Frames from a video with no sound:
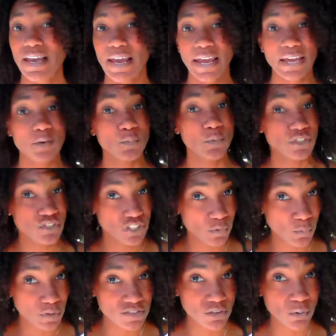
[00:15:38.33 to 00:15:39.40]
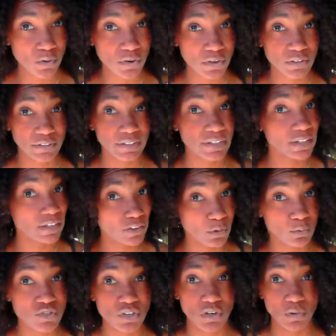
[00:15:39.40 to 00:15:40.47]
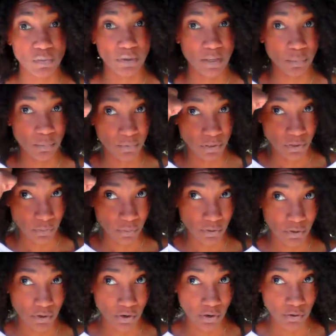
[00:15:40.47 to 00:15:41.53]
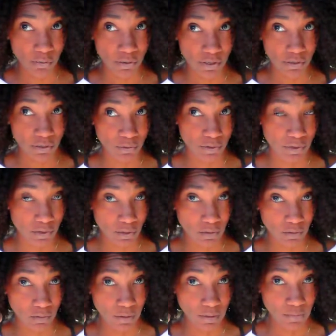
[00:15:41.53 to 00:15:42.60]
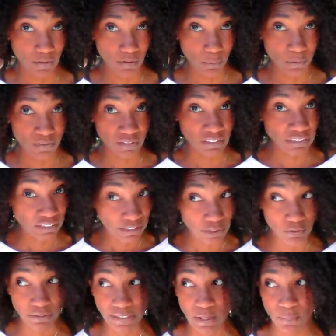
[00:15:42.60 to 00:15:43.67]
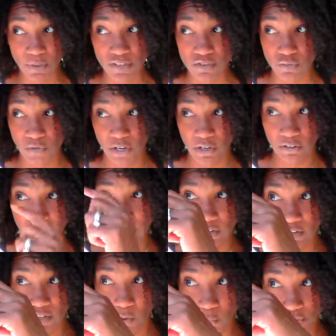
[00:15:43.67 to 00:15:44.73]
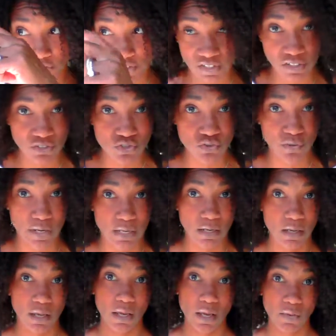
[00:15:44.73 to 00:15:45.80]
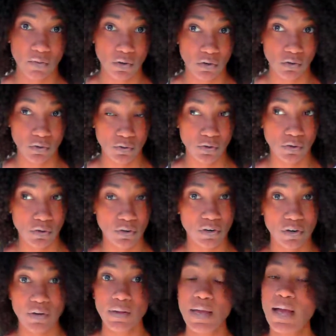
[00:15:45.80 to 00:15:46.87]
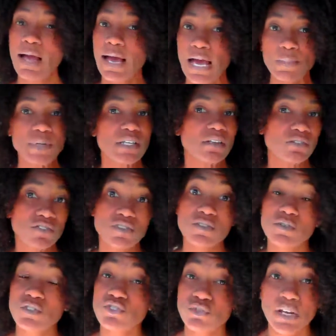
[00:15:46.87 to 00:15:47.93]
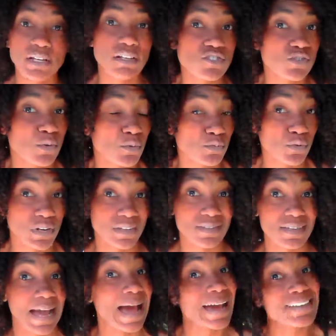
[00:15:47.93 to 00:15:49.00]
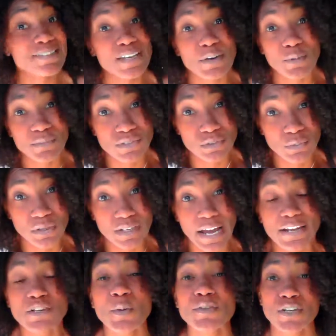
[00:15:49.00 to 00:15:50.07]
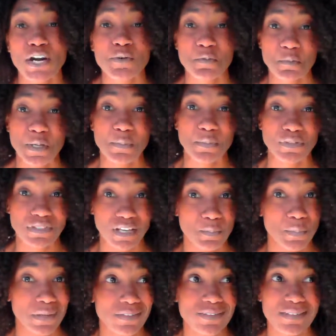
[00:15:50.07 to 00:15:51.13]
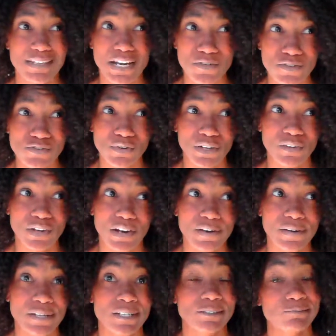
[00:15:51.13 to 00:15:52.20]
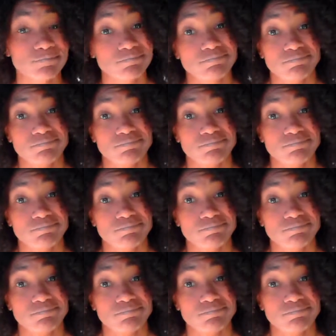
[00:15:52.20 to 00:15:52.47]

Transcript: And when she went to go curly again, no joke, curl, curl, curl, and then there was literally a piece of her hair like this that was stick straight, and then curl, curl, curl. I mean, just straighten at your own risk. I say don't do it. I know it's hard for people to commit and say never straighten your hair again.